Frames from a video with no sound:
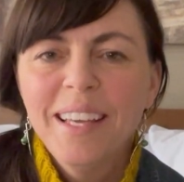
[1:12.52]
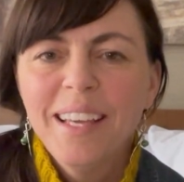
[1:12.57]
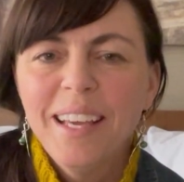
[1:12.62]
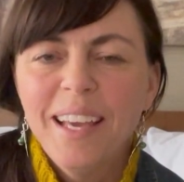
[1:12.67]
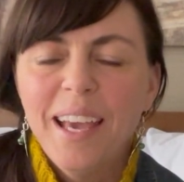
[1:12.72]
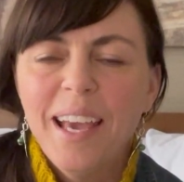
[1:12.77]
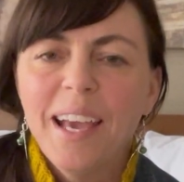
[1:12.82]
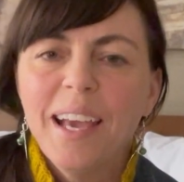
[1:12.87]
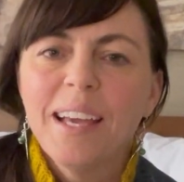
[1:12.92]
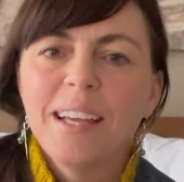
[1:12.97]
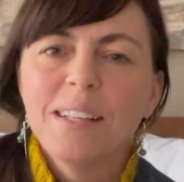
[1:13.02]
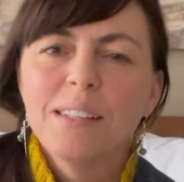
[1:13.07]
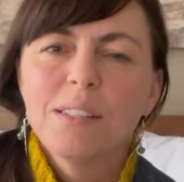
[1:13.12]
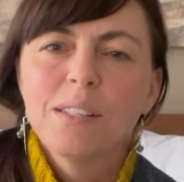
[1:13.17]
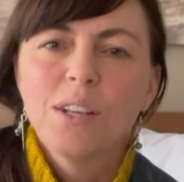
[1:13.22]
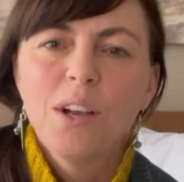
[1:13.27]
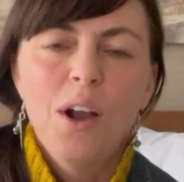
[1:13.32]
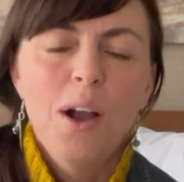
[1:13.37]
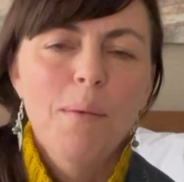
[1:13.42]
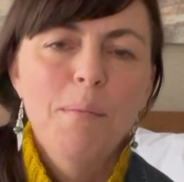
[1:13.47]
and
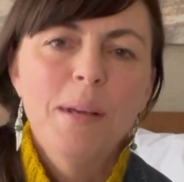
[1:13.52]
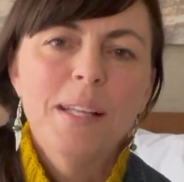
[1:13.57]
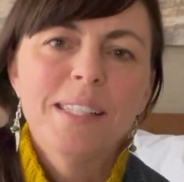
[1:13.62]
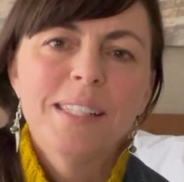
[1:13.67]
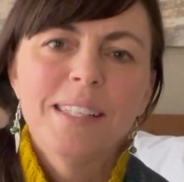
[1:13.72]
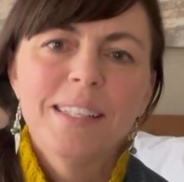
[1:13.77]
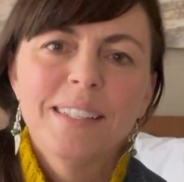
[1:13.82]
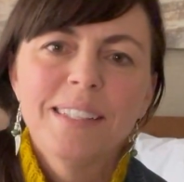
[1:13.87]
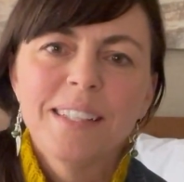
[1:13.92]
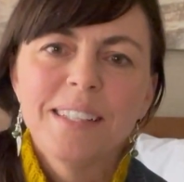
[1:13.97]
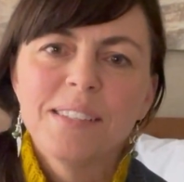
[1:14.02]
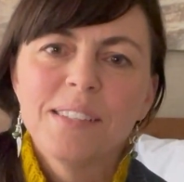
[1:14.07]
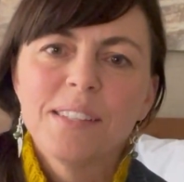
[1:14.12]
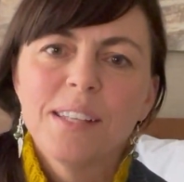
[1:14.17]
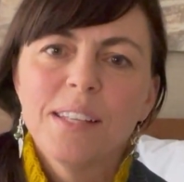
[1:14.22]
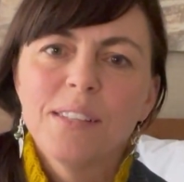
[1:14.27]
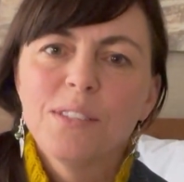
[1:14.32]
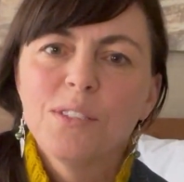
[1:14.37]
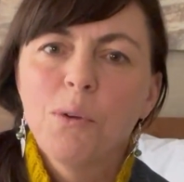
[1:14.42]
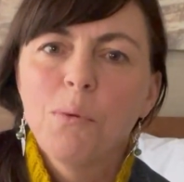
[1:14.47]
commented and
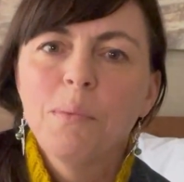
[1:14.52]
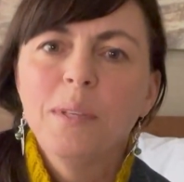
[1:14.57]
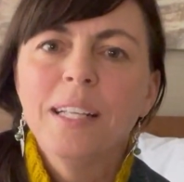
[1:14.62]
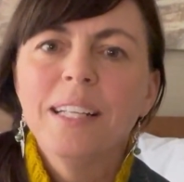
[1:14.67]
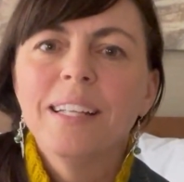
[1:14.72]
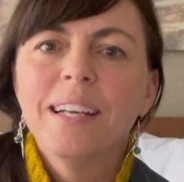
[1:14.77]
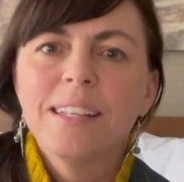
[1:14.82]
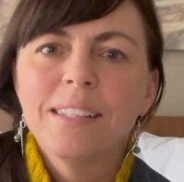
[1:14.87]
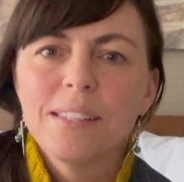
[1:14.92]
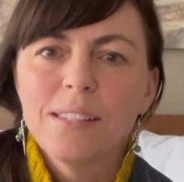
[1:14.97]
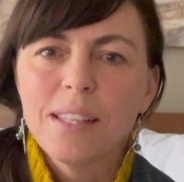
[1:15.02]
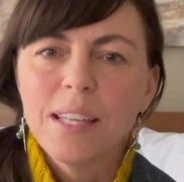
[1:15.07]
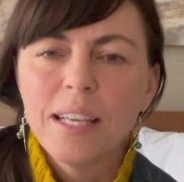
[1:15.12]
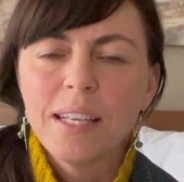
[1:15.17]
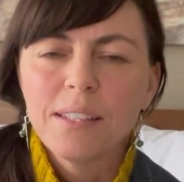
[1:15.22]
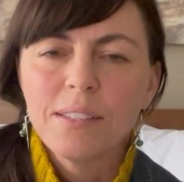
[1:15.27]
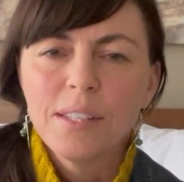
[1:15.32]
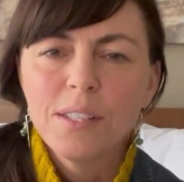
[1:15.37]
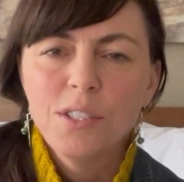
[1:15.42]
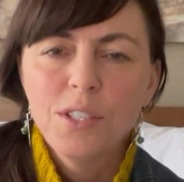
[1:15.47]
said so many nice
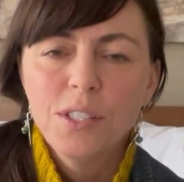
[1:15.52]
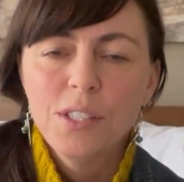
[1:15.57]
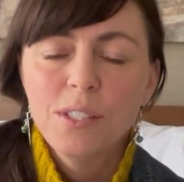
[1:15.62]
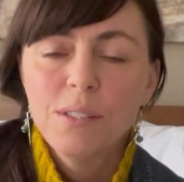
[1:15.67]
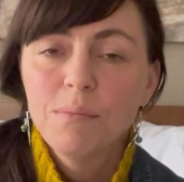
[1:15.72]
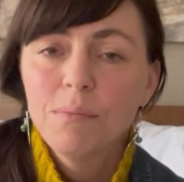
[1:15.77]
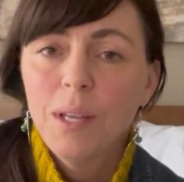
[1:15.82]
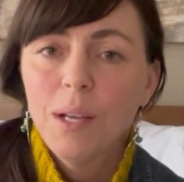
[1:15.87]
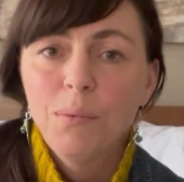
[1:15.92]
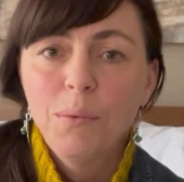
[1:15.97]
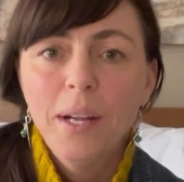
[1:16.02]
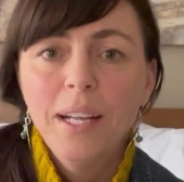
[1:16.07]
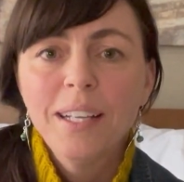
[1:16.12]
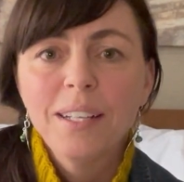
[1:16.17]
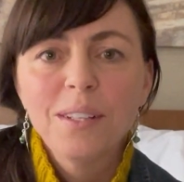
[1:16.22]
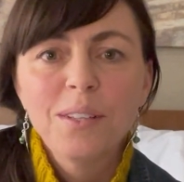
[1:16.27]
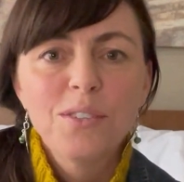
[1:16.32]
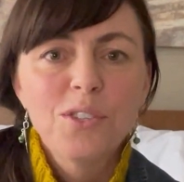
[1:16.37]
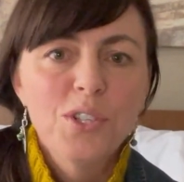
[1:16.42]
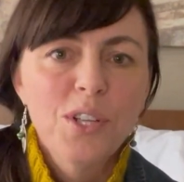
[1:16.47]
things, and just a
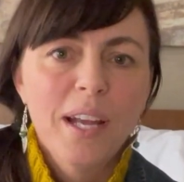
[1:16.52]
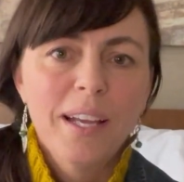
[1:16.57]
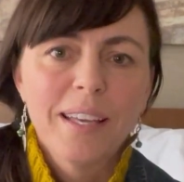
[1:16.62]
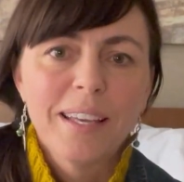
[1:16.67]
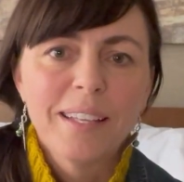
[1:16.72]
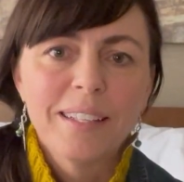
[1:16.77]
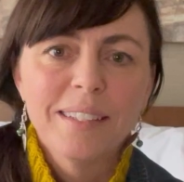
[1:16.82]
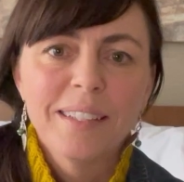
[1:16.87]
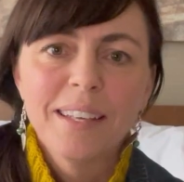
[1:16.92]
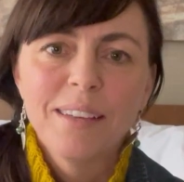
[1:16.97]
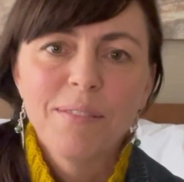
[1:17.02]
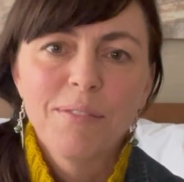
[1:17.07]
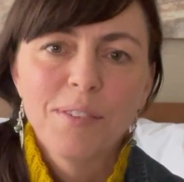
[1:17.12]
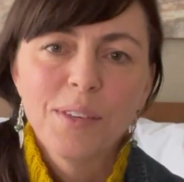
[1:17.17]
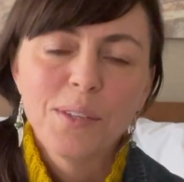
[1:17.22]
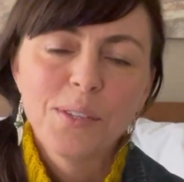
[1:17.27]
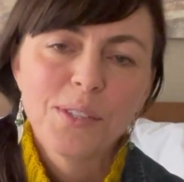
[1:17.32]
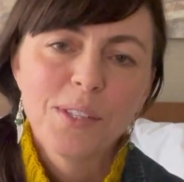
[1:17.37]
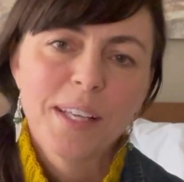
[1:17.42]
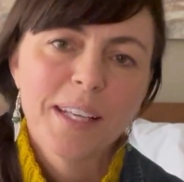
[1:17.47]
regular check-in. It
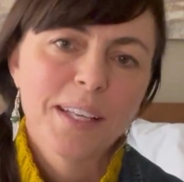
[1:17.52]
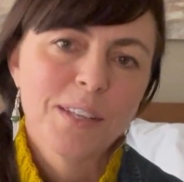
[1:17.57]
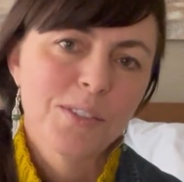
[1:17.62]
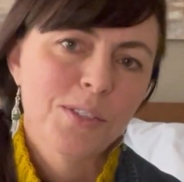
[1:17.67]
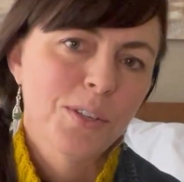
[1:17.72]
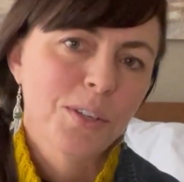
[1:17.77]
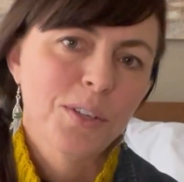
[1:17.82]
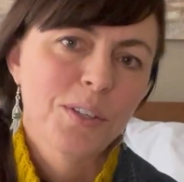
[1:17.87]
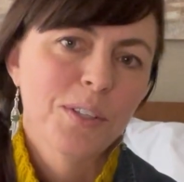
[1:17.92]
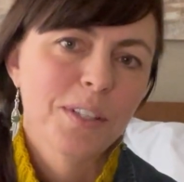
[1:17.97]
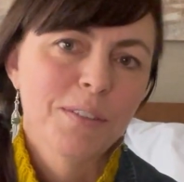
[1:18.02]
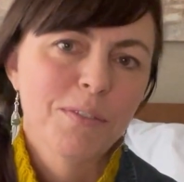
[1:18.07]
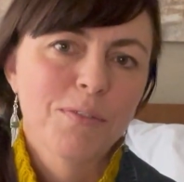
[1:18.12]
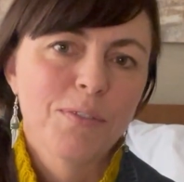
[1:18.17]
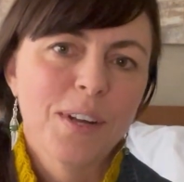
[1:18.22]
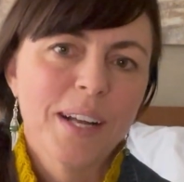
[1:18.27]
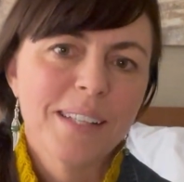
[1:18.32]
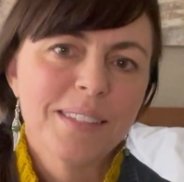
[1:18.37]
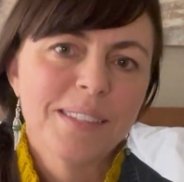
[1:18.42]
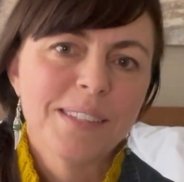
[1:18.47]
feels like a circle of
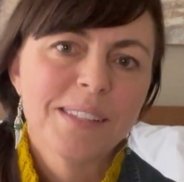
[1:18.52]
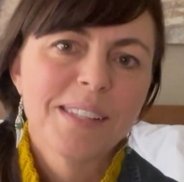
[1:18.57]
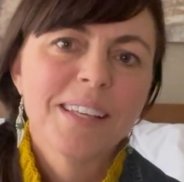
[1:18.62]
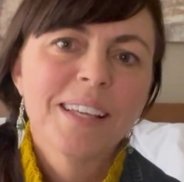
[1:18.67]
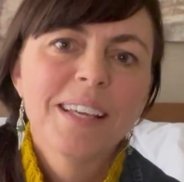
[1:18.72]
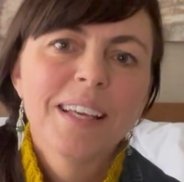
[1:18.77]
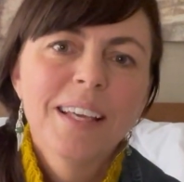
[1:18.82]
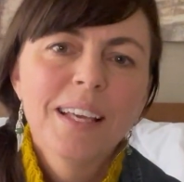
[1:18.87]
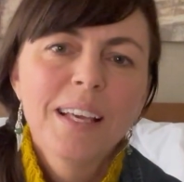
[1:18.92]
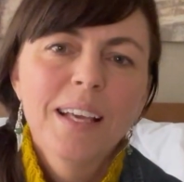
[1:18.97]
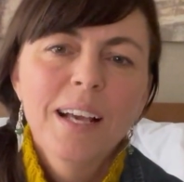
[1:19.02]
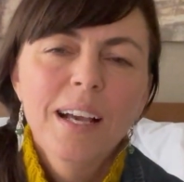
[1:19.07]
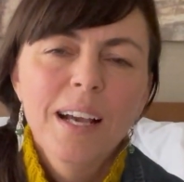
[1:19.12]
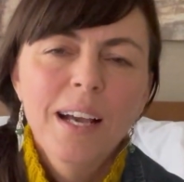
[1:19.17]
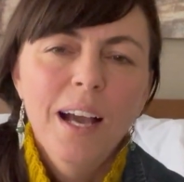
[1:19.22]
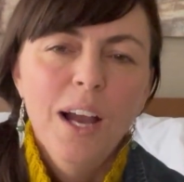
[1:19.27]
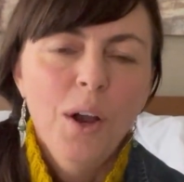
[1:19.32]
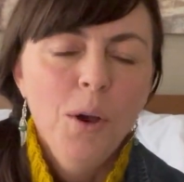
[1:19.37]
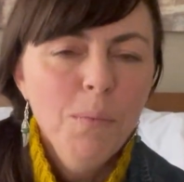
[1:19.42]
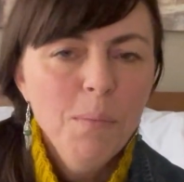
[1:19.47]
friends.
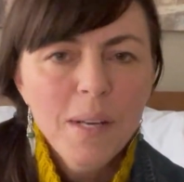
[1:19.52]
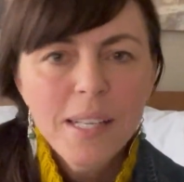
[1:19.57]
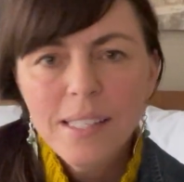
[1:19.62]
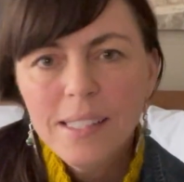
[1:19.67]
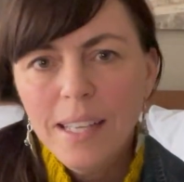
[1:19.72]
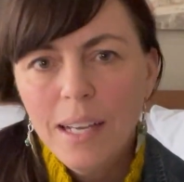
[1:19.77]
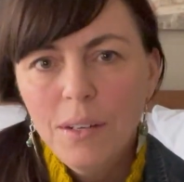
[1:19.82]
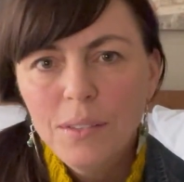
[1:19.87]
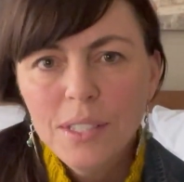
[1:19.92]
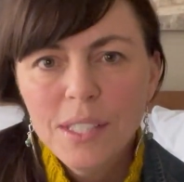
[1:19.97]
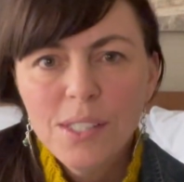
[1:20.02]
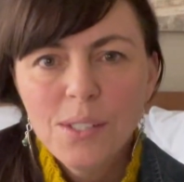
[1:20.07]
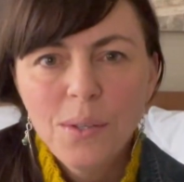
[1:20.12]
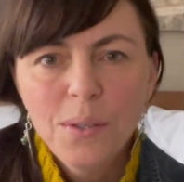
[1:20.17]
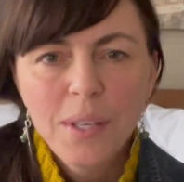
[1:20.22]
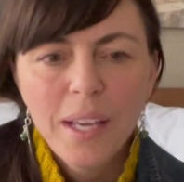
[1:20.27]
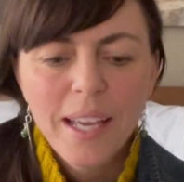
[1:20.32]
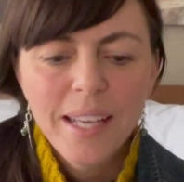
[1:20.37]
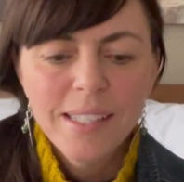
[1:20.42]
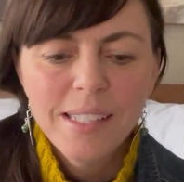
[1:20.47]
I hope my sound is
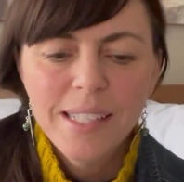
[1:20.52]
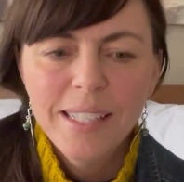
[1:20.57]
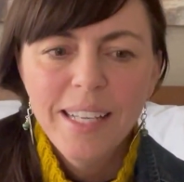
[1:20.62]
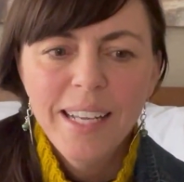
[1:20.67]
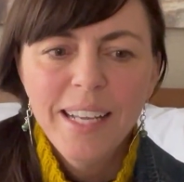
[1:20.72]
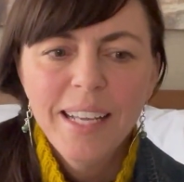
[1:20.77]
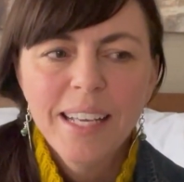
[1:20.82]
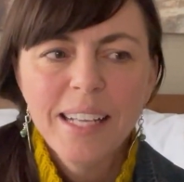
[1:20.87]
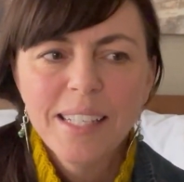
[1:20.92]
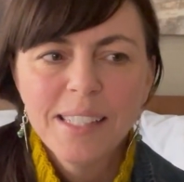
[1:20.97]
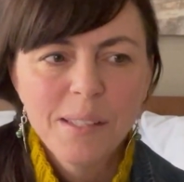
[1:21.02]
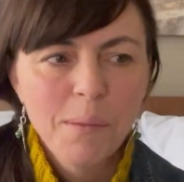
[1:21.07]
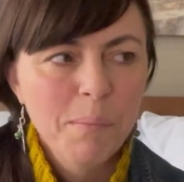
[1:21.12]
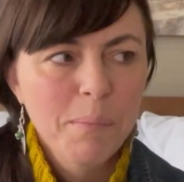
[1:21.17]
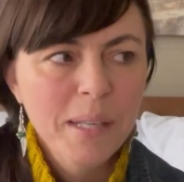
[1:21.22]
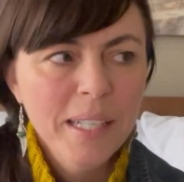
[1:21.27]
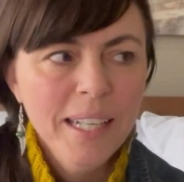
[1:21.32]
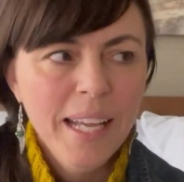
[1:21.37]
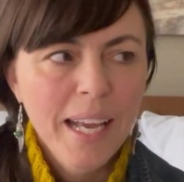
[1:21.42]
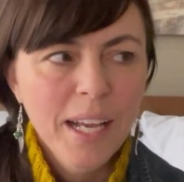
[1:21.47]
okay today. It is a
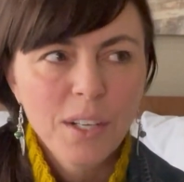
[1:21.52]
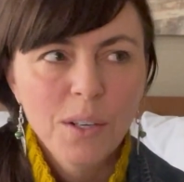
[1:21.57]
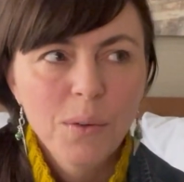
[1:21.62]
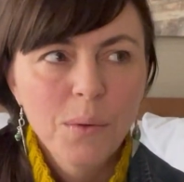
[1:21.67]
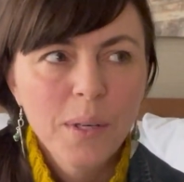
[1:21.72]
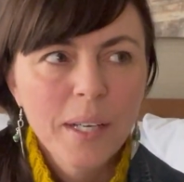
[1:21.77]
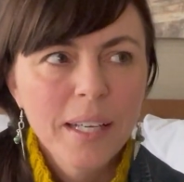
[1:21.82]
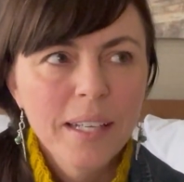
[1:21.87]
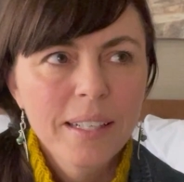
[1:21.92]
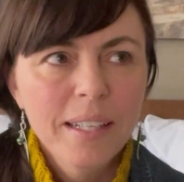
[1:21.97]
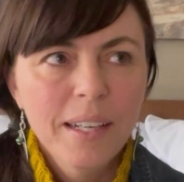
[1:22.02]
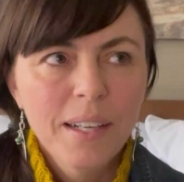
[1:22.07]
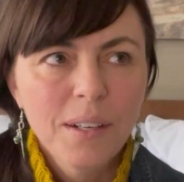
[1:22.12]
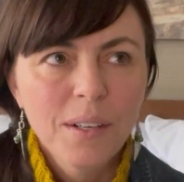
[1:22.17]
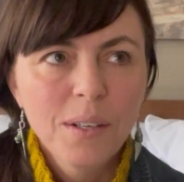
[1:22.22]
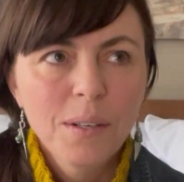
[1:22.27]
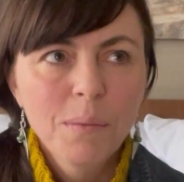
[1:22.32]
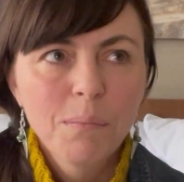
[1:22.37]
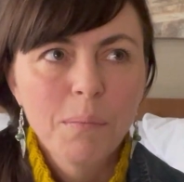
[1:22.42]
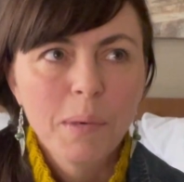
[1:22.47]
bit echoey in
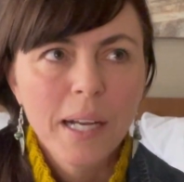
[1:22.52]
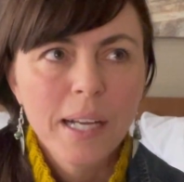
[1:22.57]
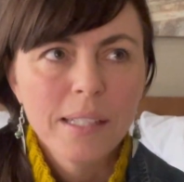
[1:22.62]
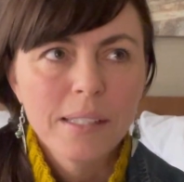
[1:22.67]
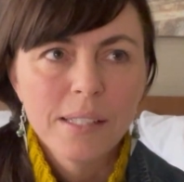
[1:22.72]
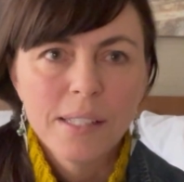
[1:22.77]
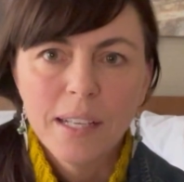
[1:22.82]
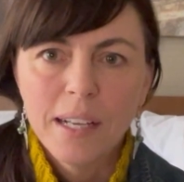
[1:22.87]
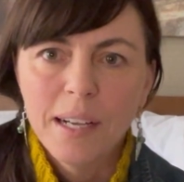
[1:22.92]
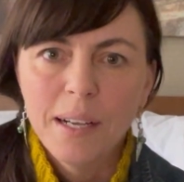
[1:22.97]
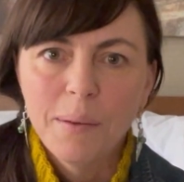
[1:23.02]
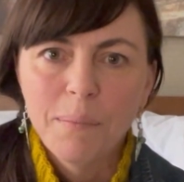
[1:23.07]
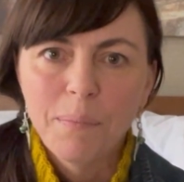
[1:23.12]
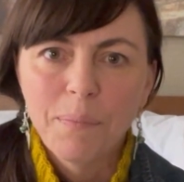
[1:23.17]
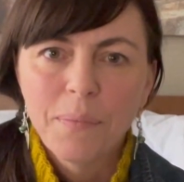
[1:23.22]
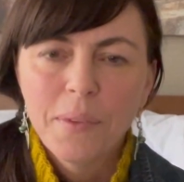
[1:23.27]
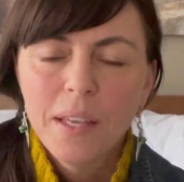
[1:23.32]
here, but I'm